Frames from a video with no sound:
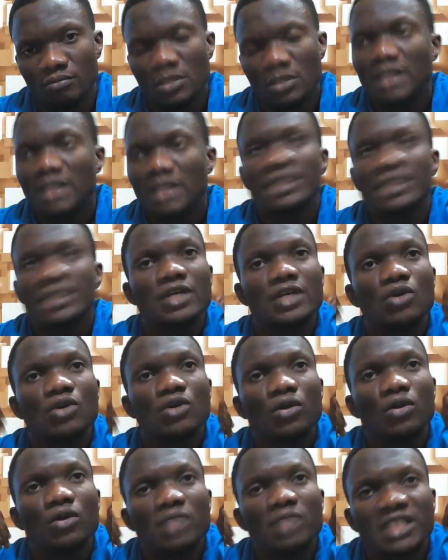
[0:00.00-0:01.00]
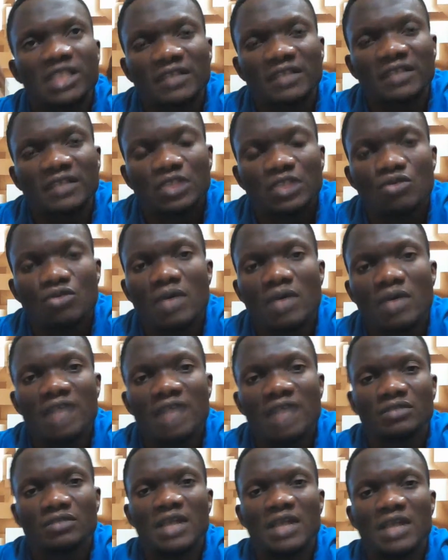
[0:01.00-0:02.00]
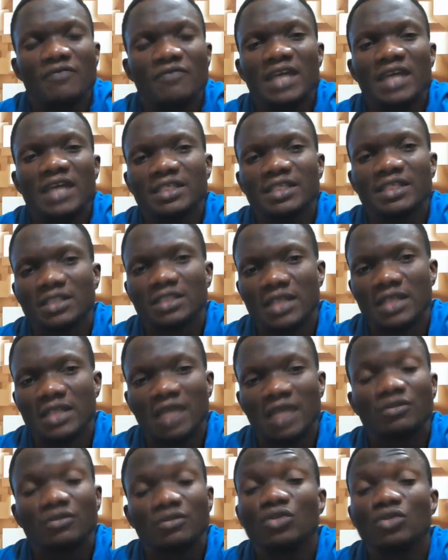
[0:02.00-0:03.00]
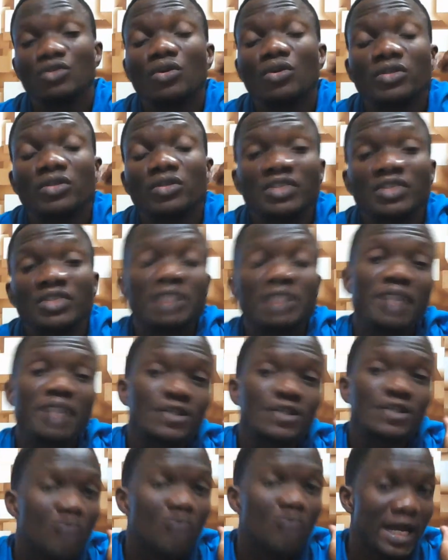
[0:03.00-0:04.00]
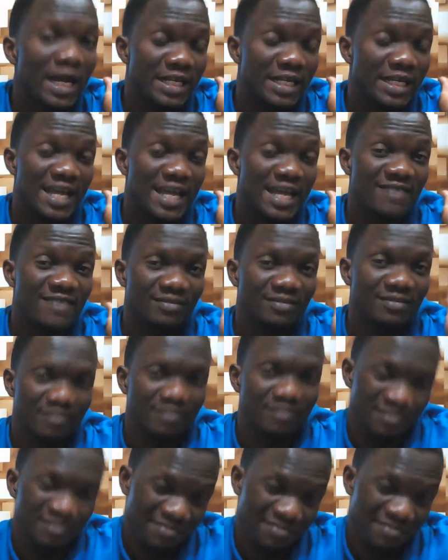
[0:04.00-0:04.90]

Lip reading: They said you're going to meet 72 virgins in heaven. You're going to drink the best wine in heaven.